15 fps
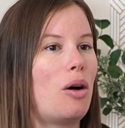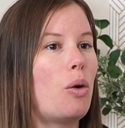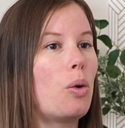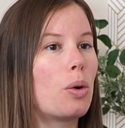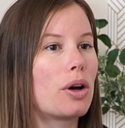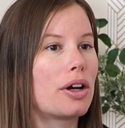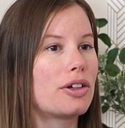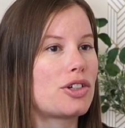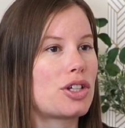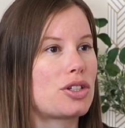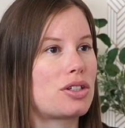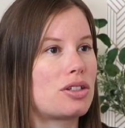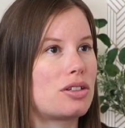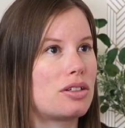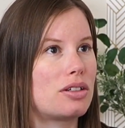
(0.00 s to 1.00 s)
Or
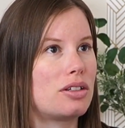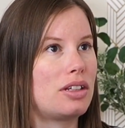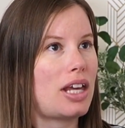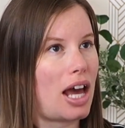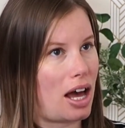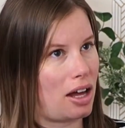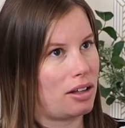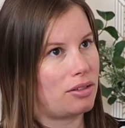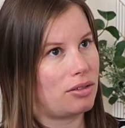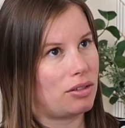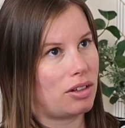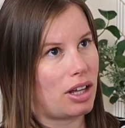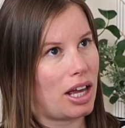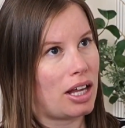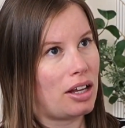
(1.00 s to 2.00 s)
just, yeah.
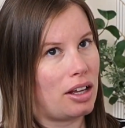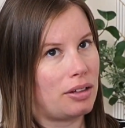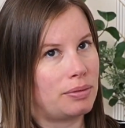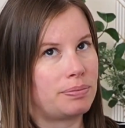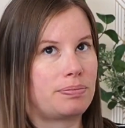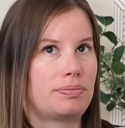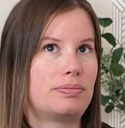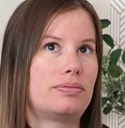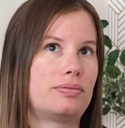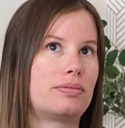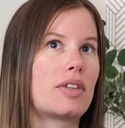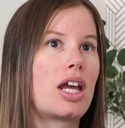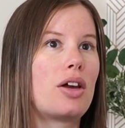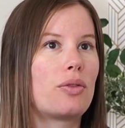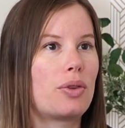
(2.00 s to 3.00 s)
And
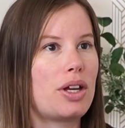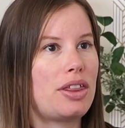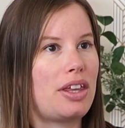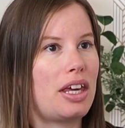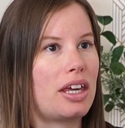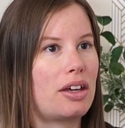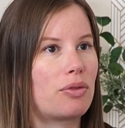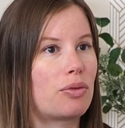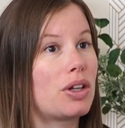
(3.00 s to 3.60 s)
rethink,